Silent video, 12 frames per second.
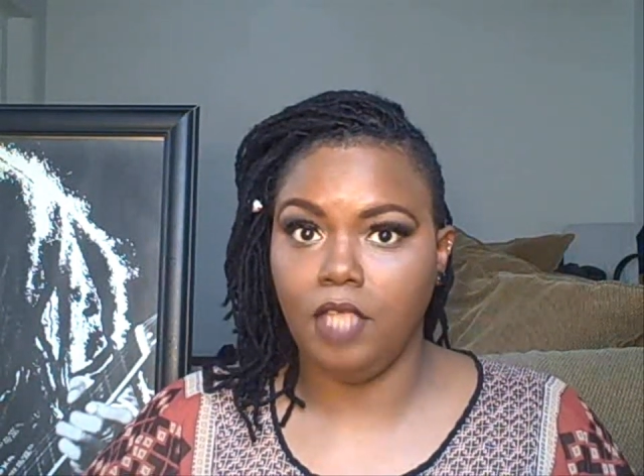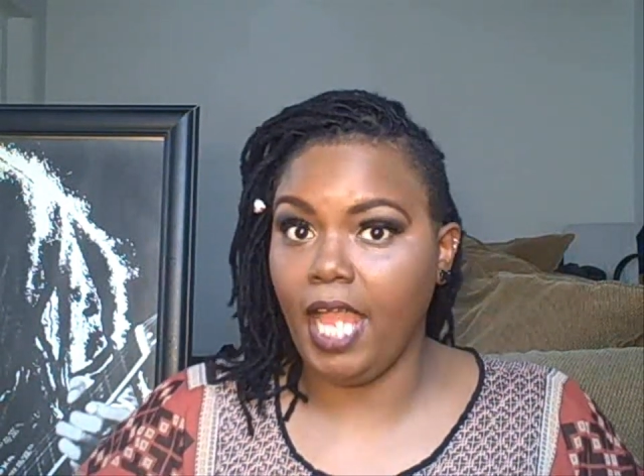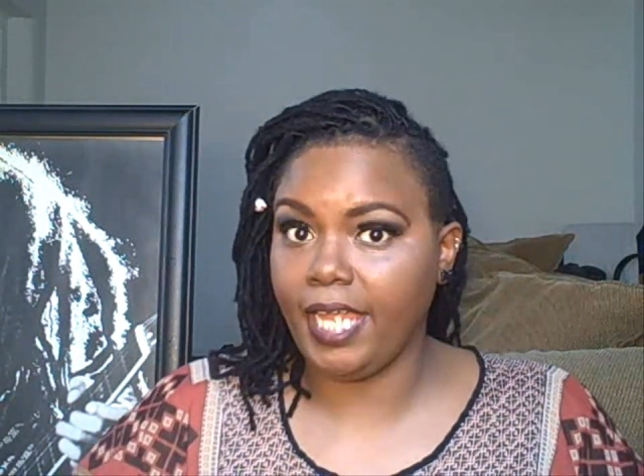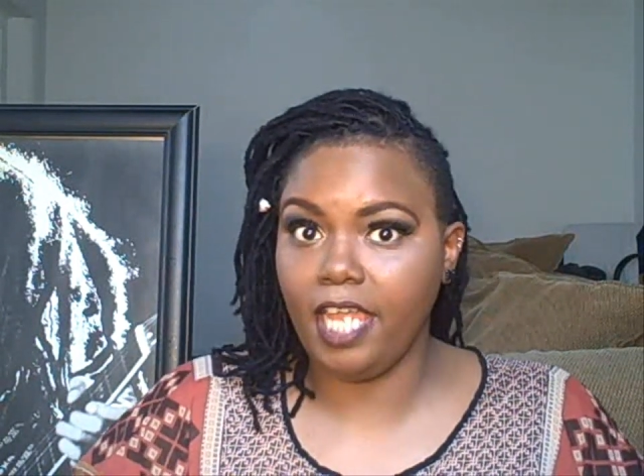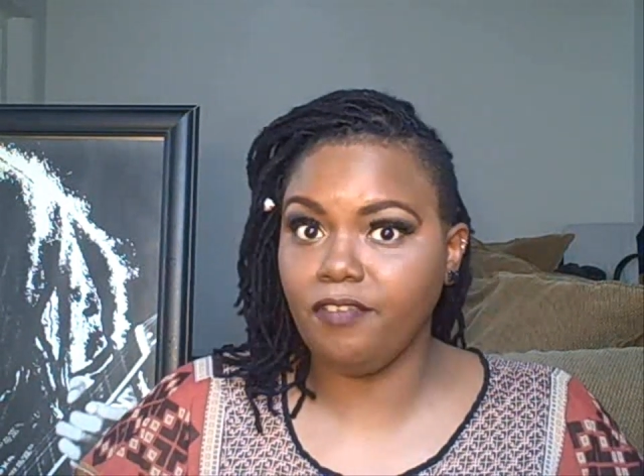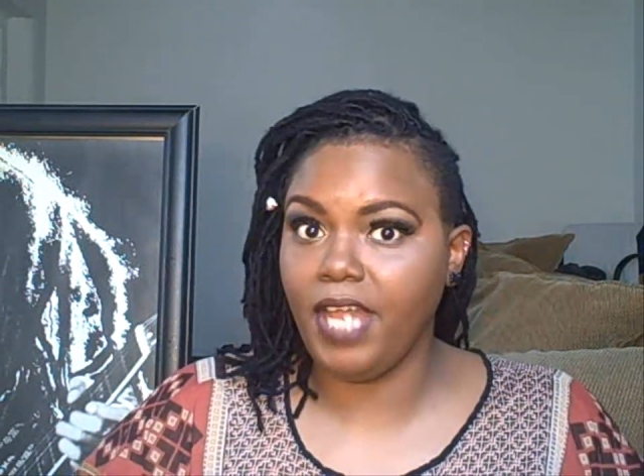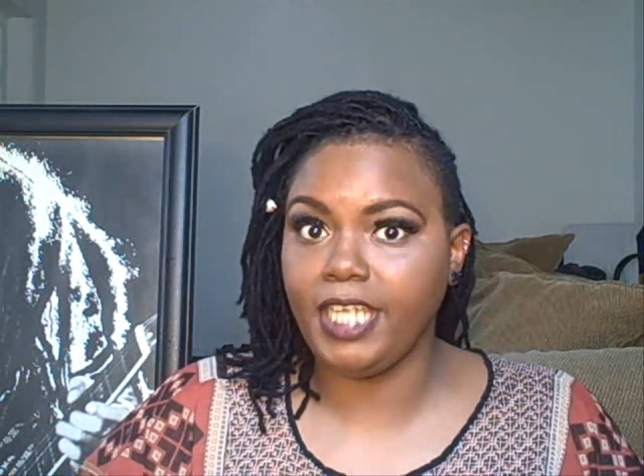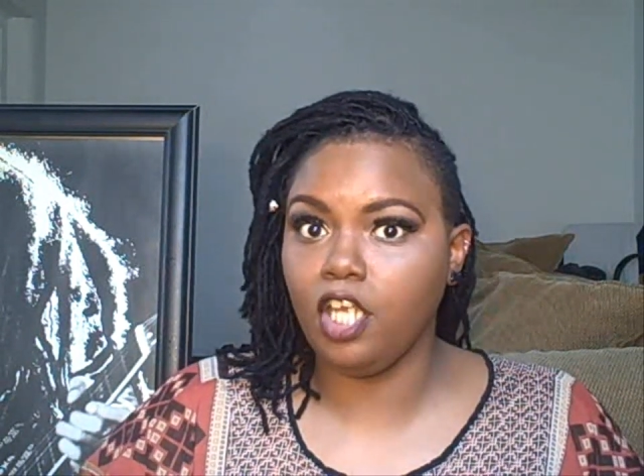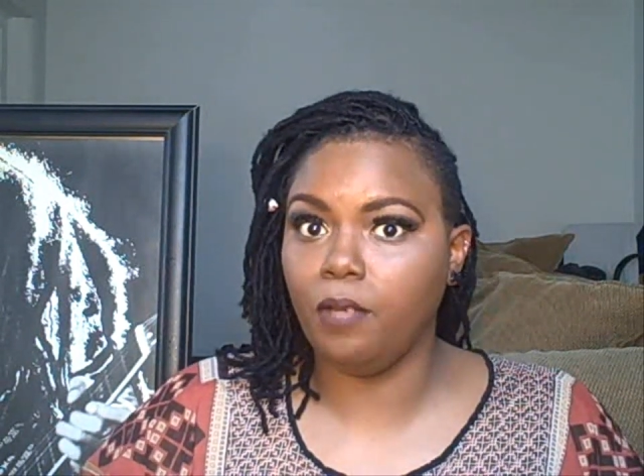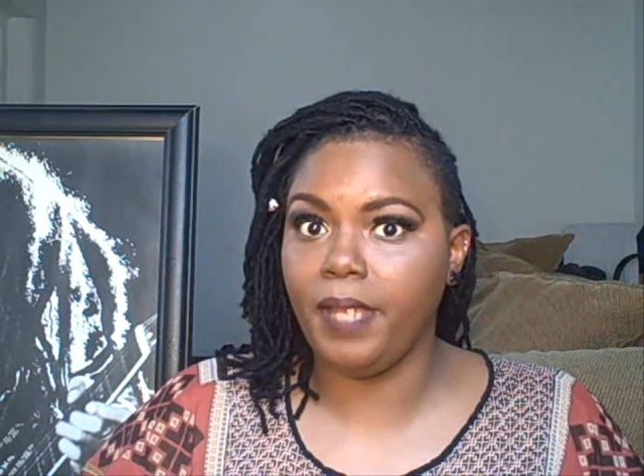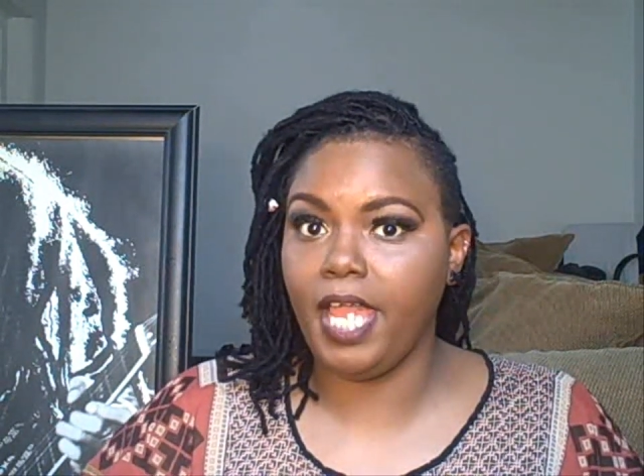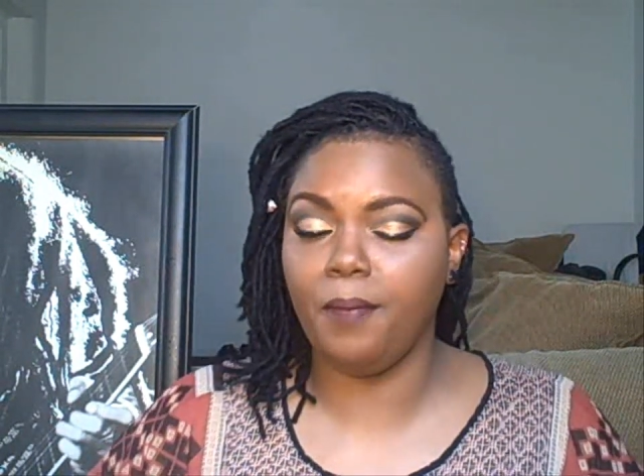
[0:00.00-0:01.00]
I can't fight
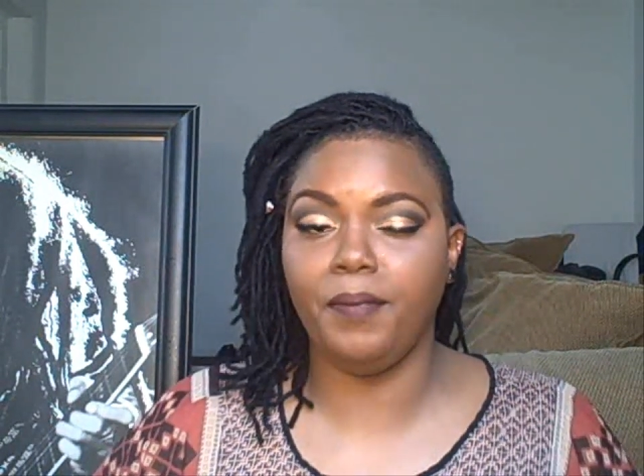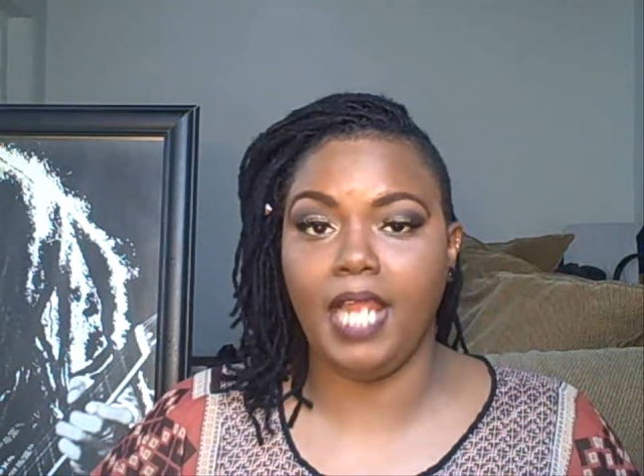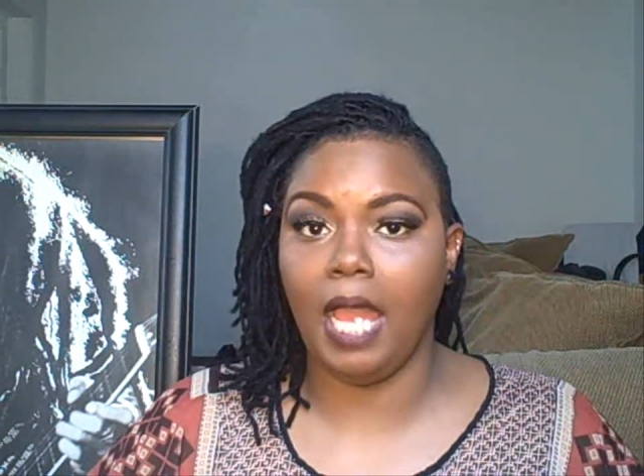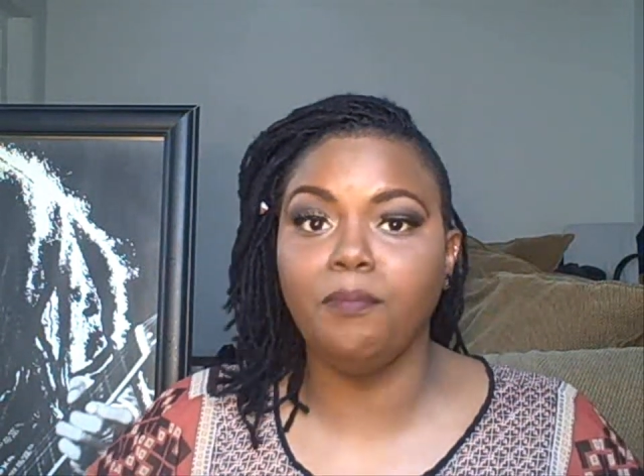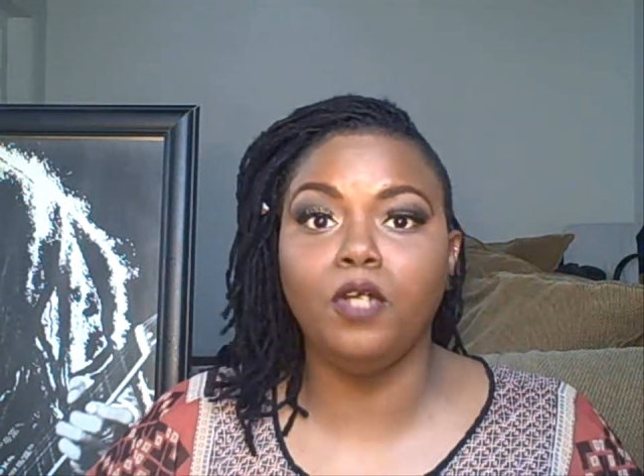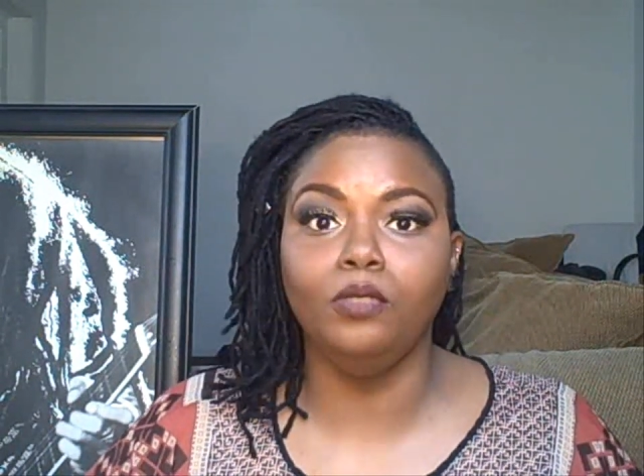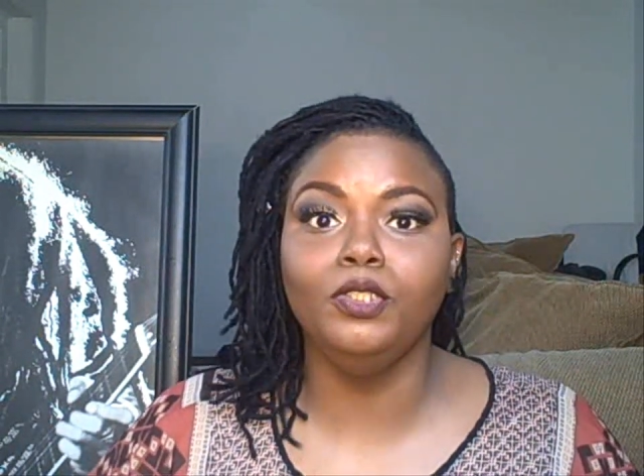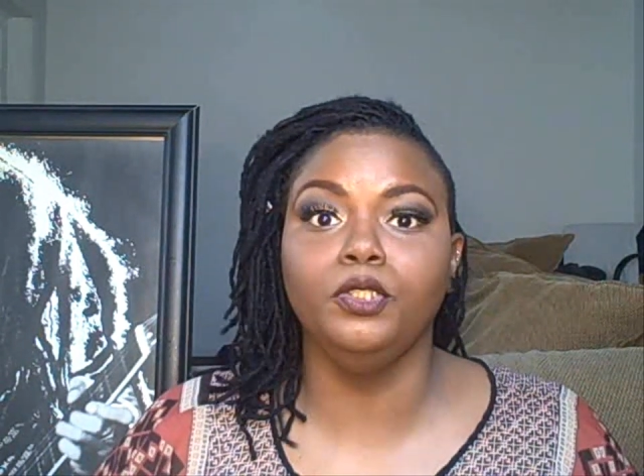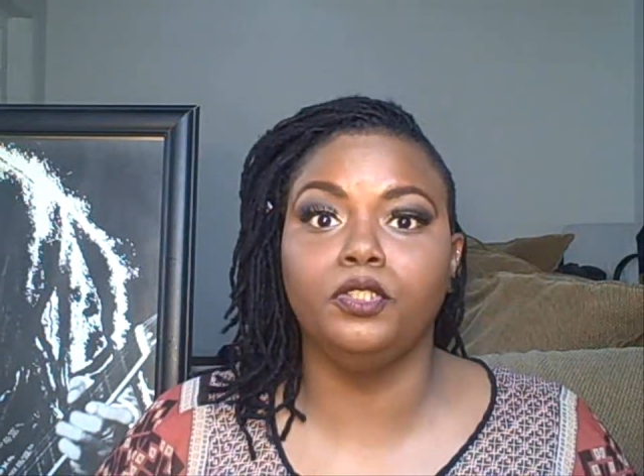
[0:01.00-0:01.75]
no man, but I'm going